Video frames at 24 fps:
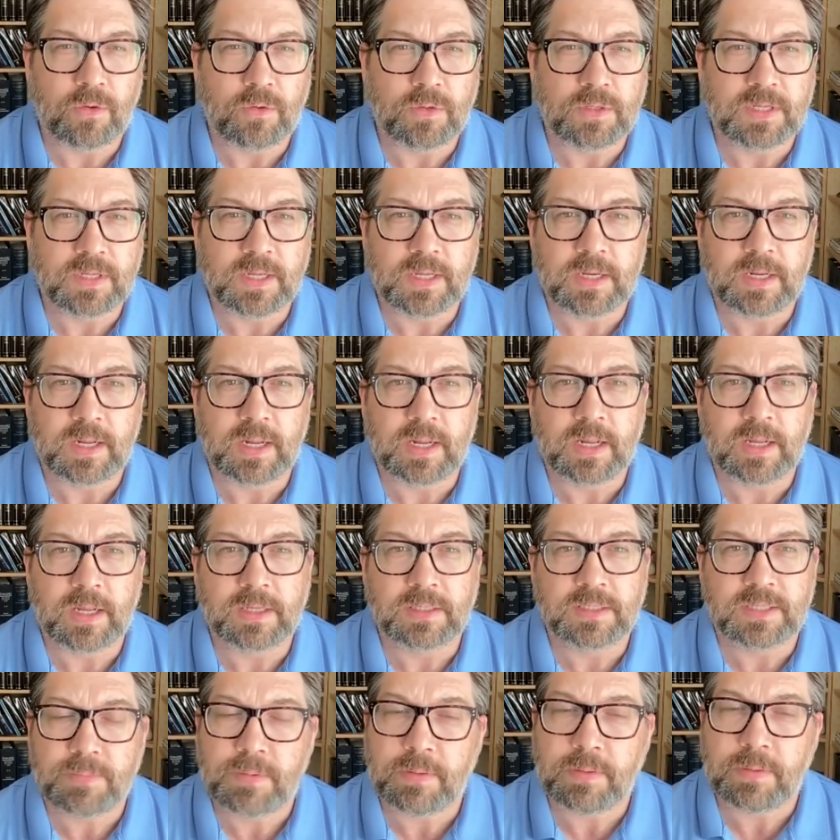did a
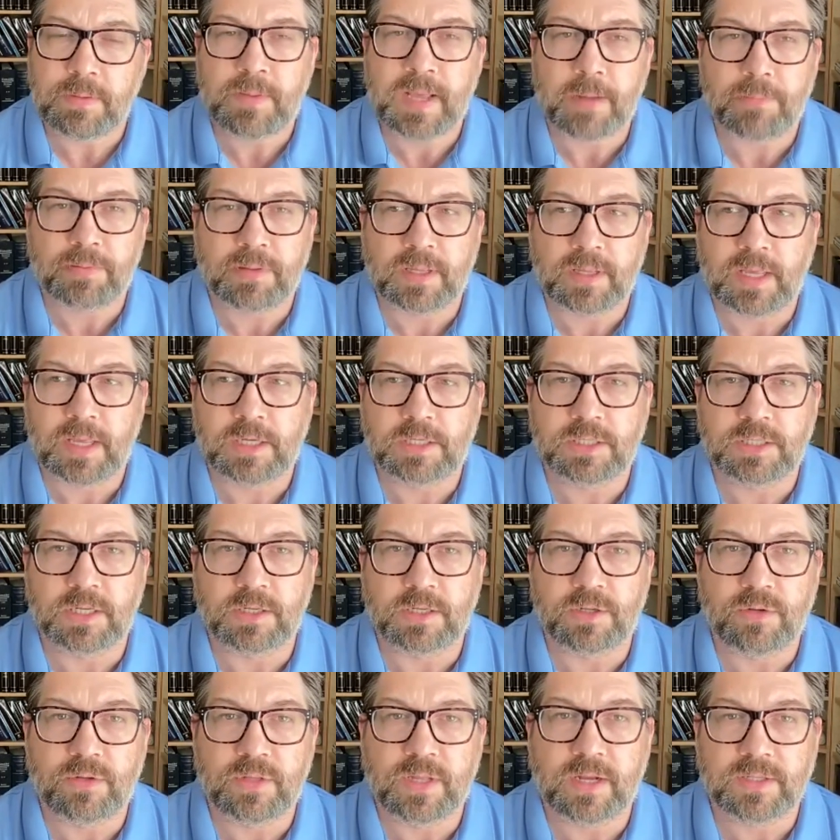CPP application in
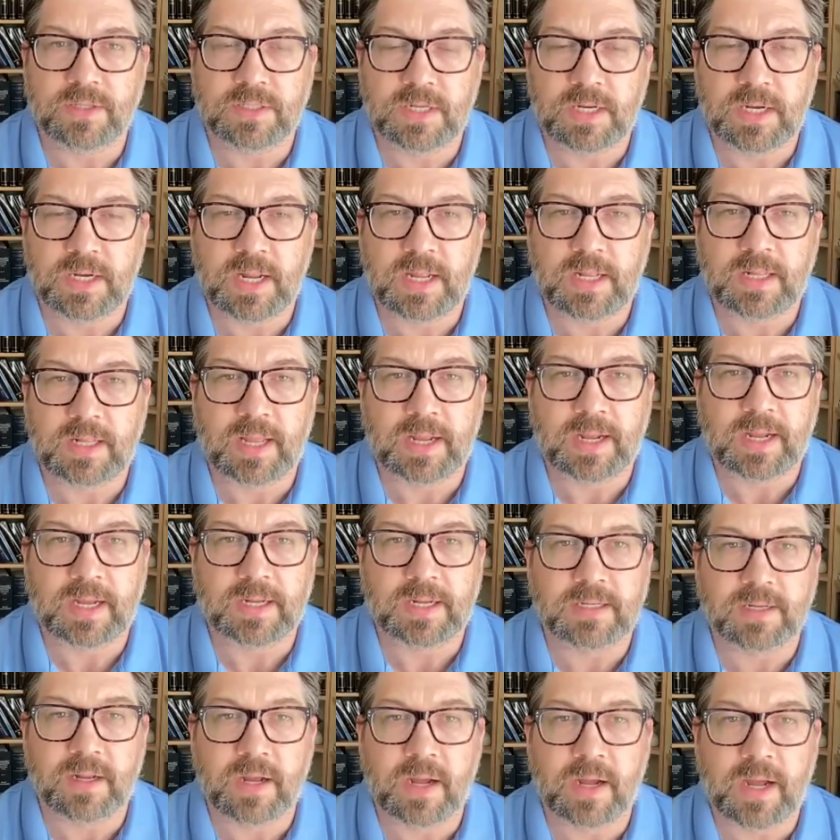2008 that
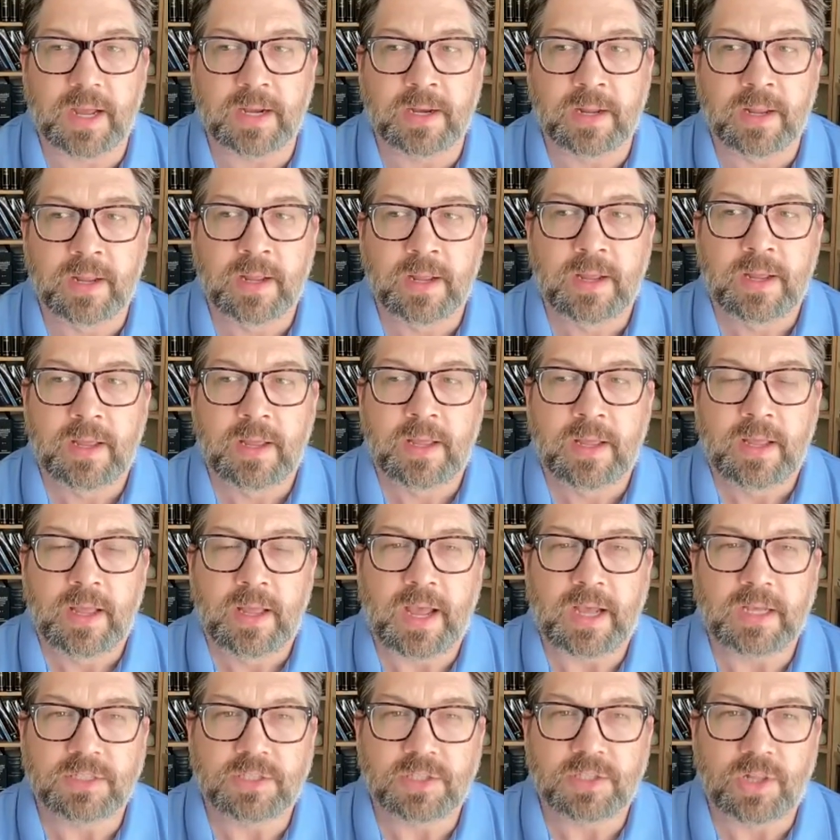got denied,
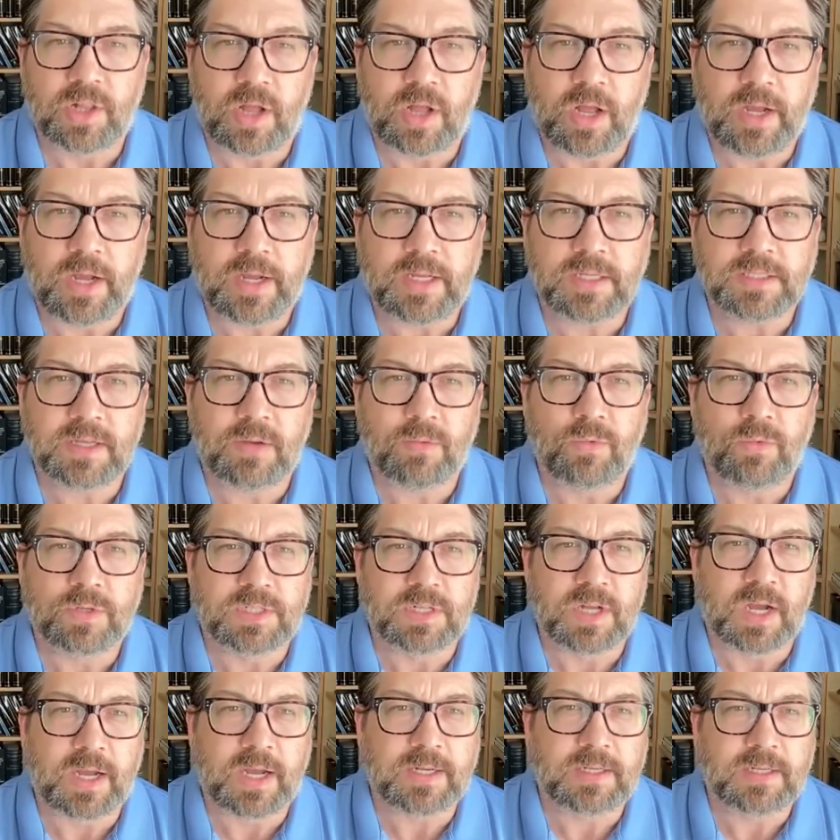as long as it was
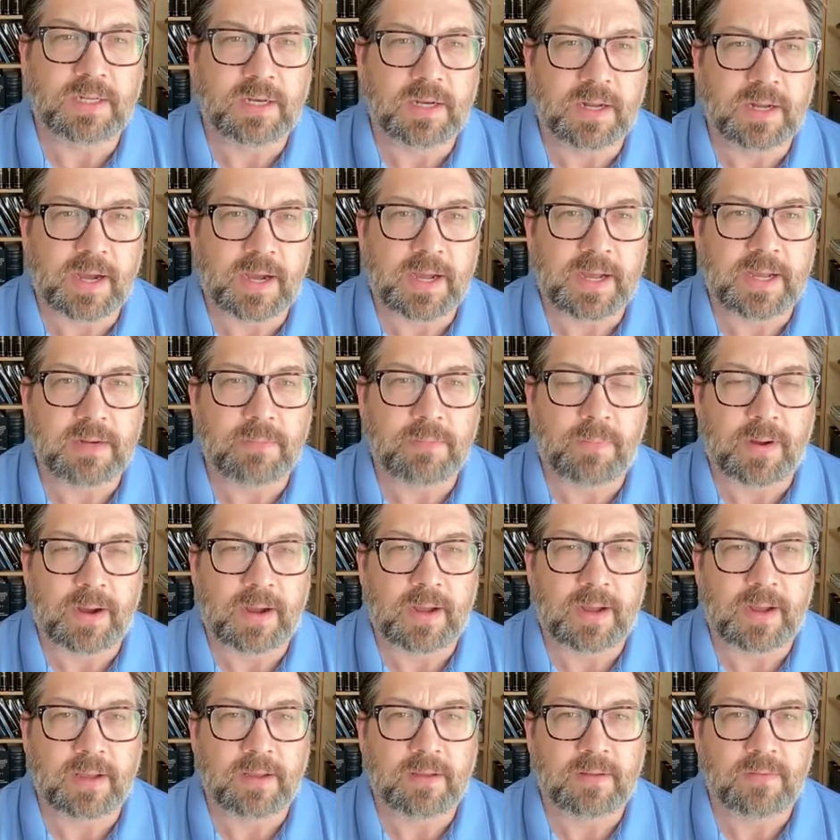not denied
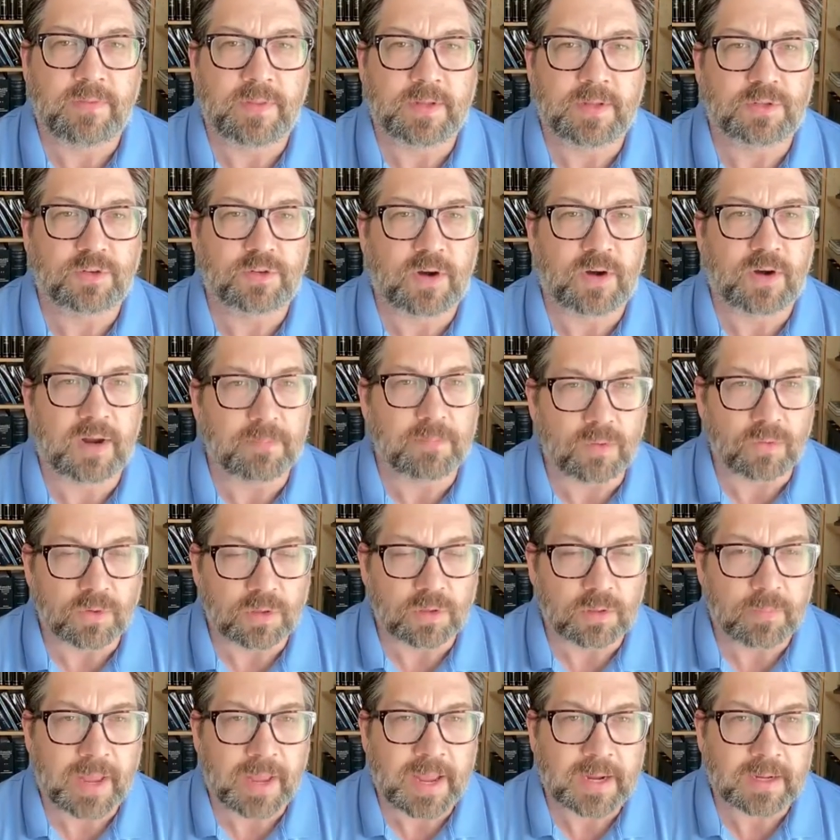by the
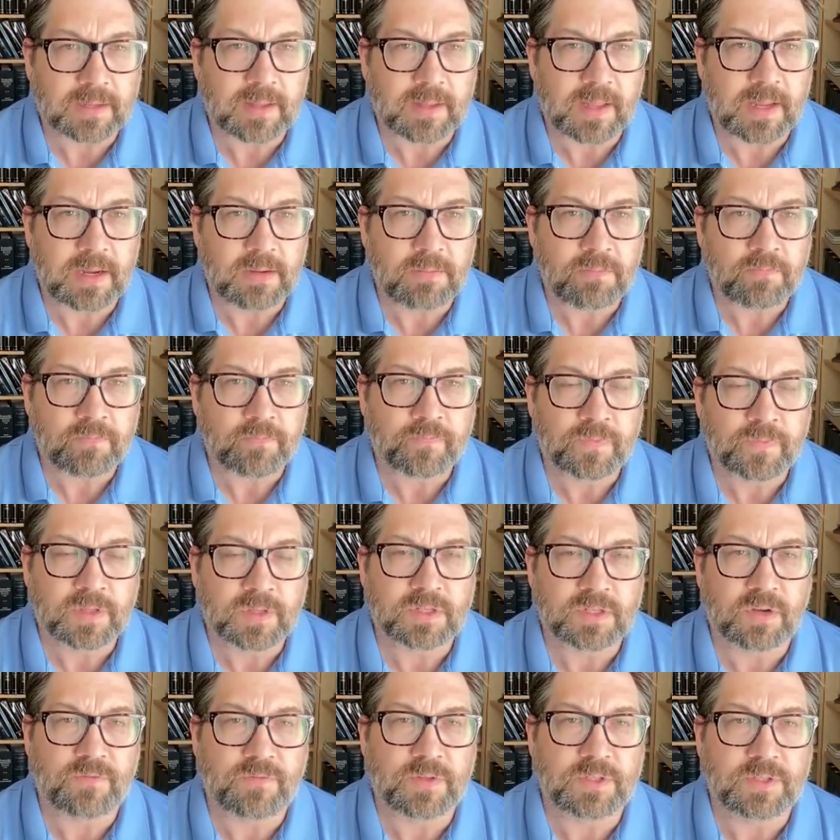tribunal back then.
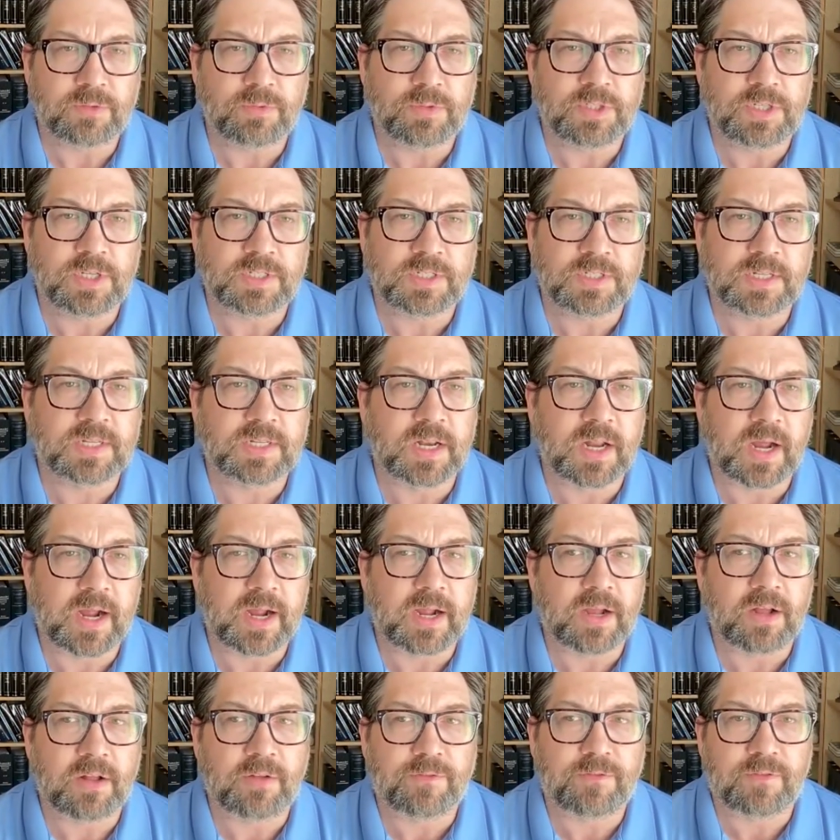So if this was just a
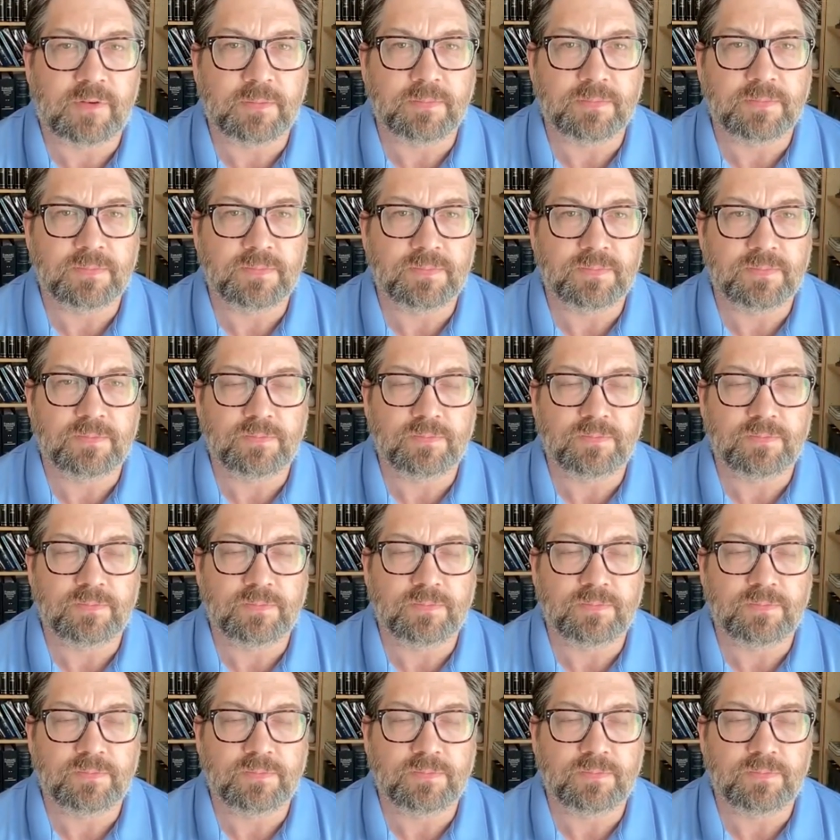denial from